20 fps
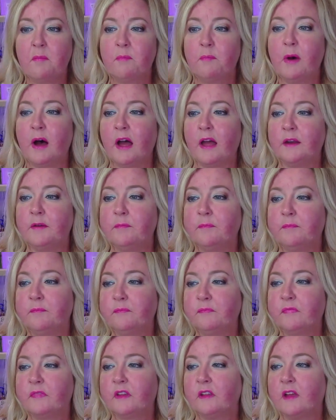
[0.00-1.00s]
But,
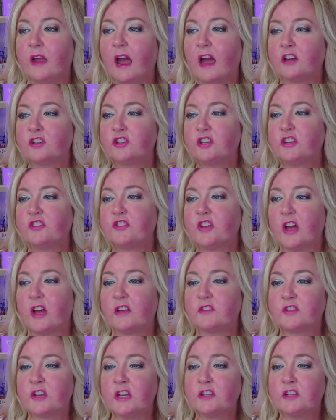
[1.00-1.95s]
as she says,